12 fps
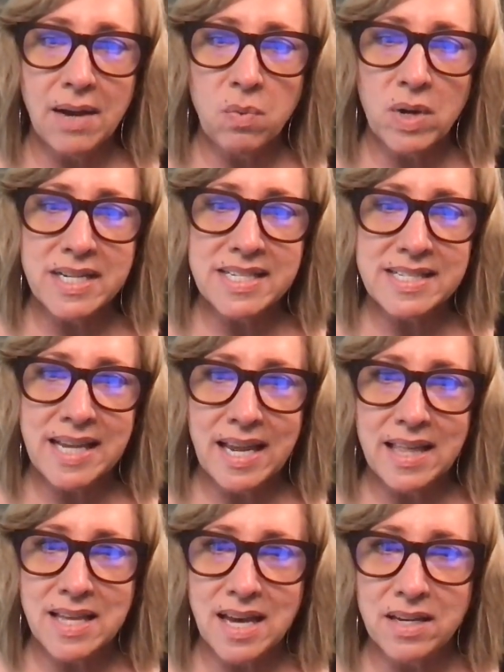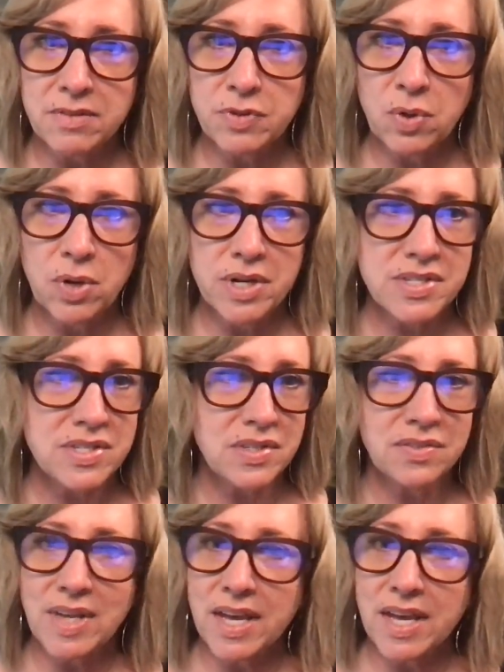want to say that, of course,